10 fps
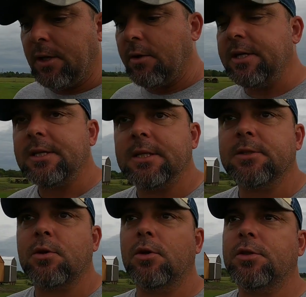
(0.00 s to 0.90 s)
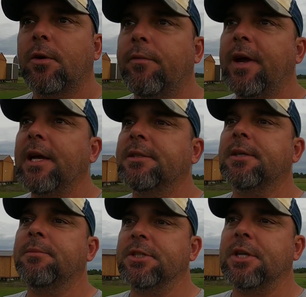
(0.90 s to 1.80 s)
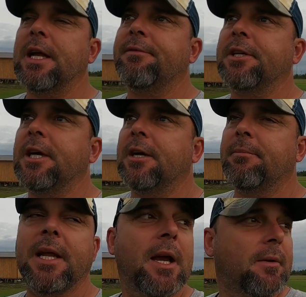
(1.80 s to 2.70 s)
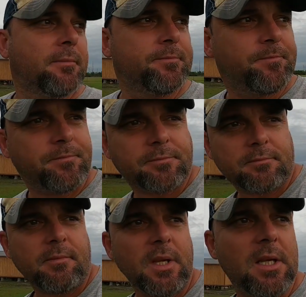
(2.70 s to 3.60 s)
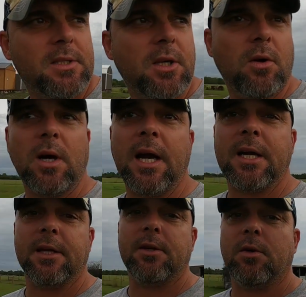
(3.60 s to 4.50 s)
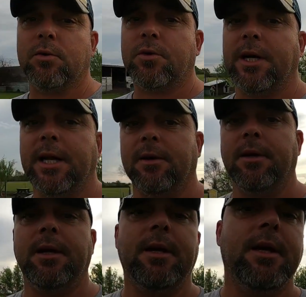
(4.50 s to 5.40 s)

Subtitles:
you know, these things grow so fast, I'm just gonna have to cut him down. So I cut the whole tree down,